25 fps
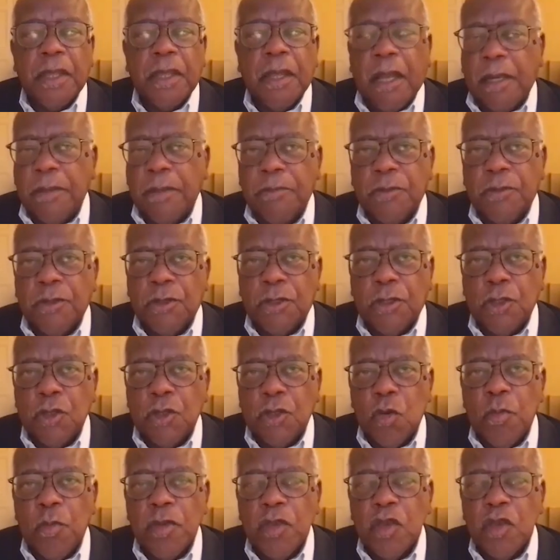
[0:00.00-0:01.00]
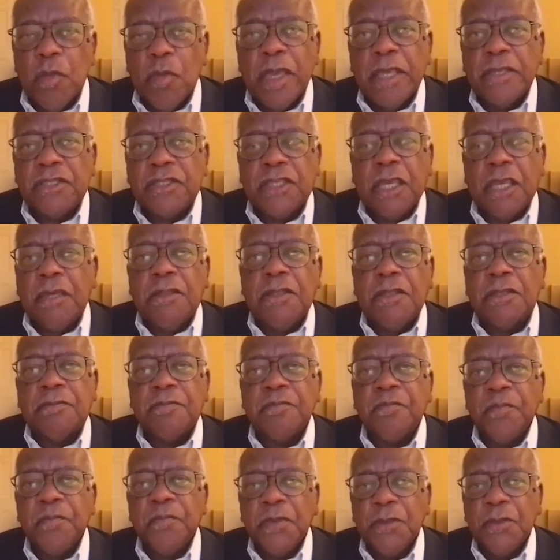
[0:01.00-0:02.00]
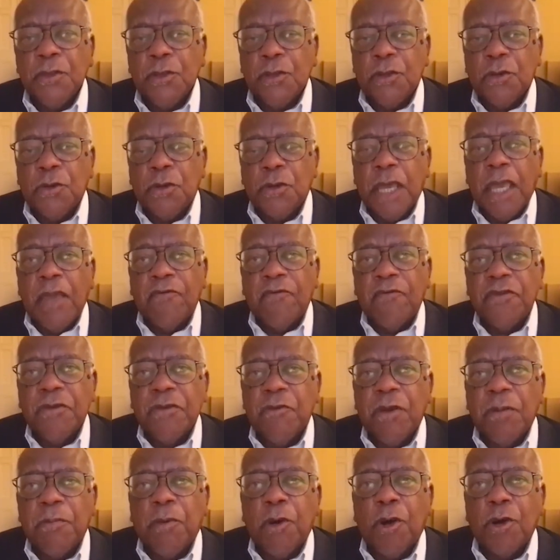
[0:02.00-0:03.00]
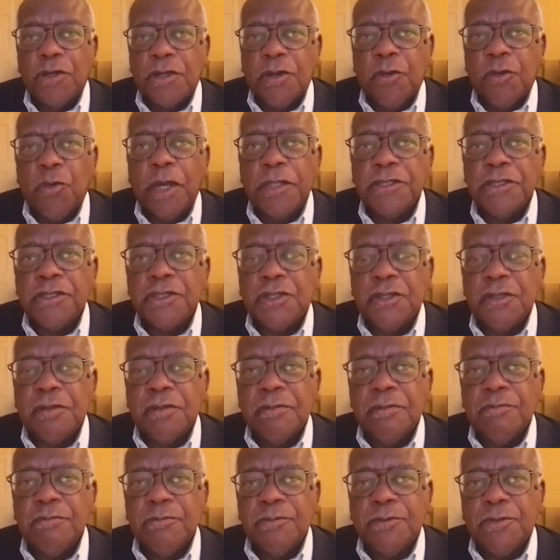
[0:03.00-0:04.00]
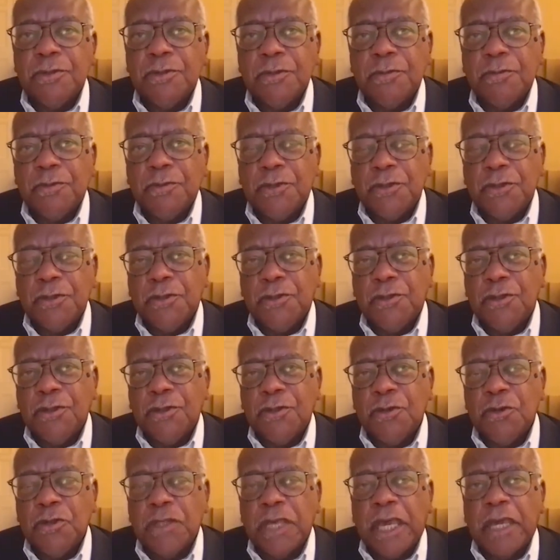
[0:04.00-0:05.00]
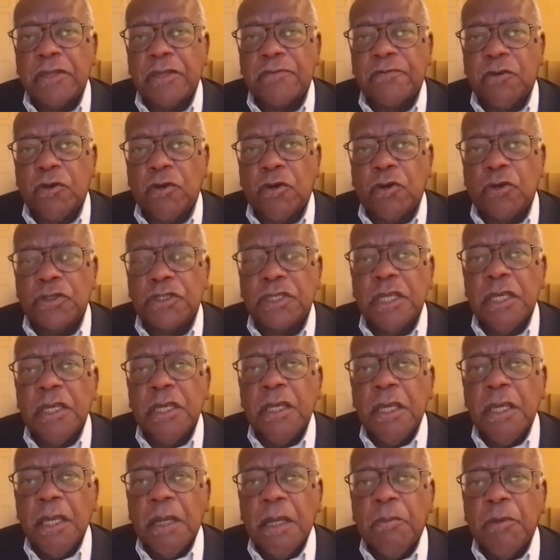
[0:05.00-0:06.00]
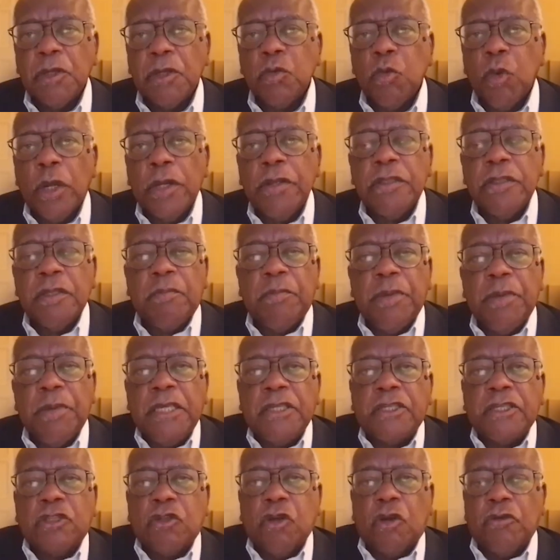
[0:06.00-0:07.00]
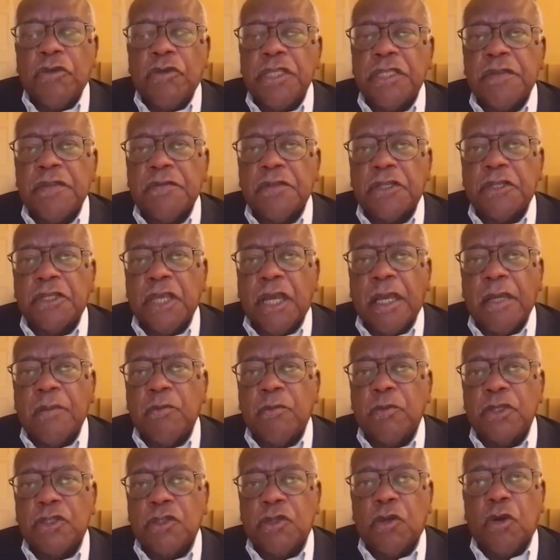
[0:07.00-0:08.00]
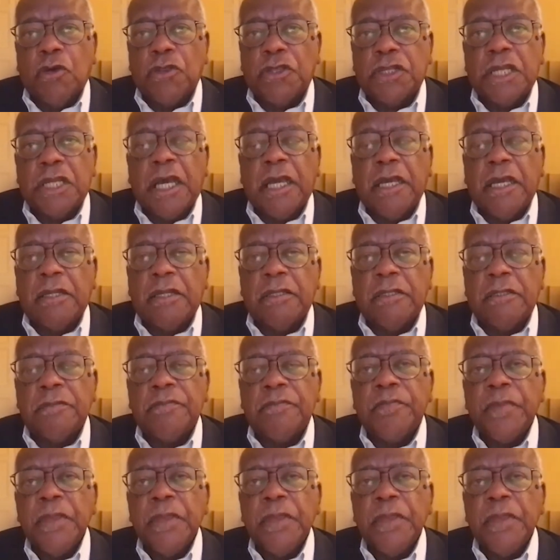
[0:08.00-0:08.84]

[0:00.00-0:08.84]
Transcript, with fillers: Right. You may say that, you know, every reporter wants to do that, of course. But one of the biggest stories at the time was Northern Ireland.